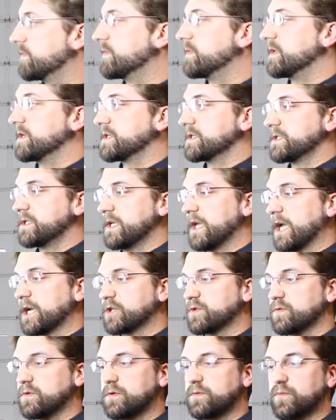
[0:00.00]
This is the
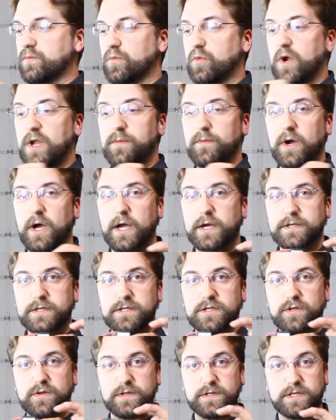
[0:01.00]
actual brain box.
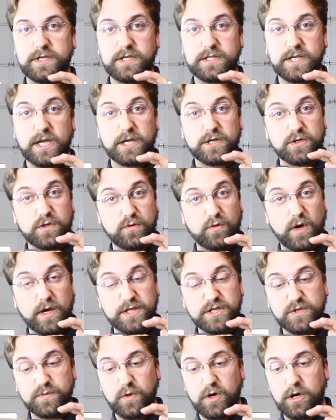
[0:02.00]
As you can see, it's actually
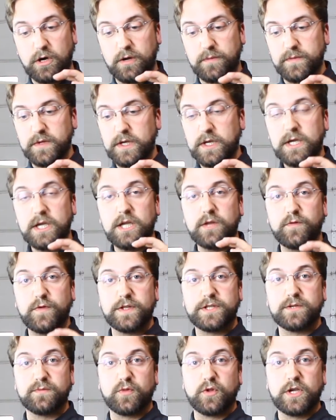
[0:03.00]
quite small. It
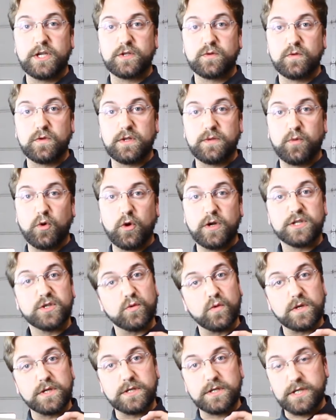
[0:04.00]
fits in place where the points
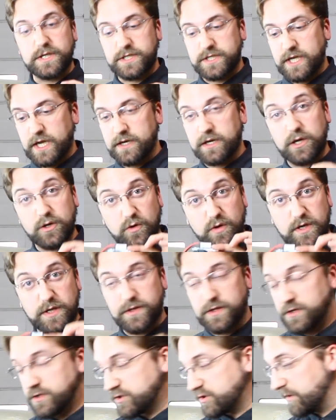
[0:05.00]
originally sat, underneath
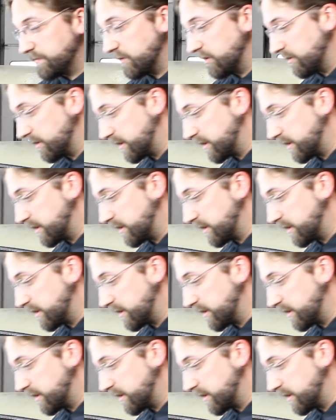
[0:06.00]
the distributor